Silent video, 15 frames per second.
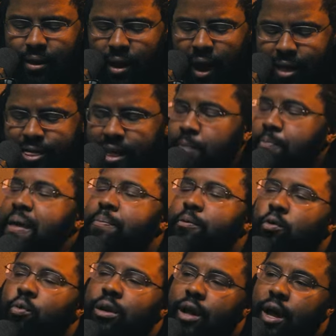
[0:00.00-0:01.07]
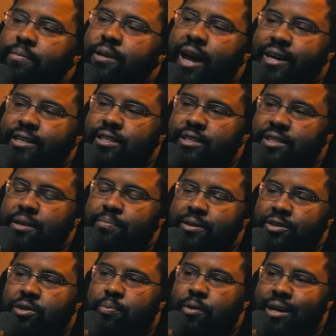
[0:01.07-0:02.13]
I think people would come to ICC and be
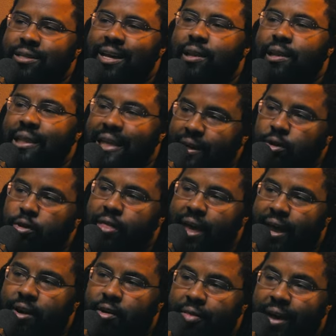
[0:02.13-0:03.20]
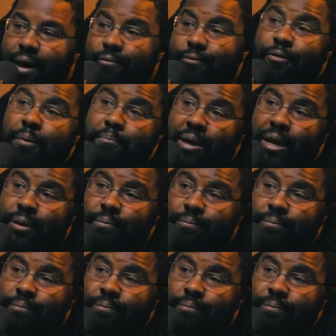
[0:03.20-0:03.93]
surprised how little they hear that from me.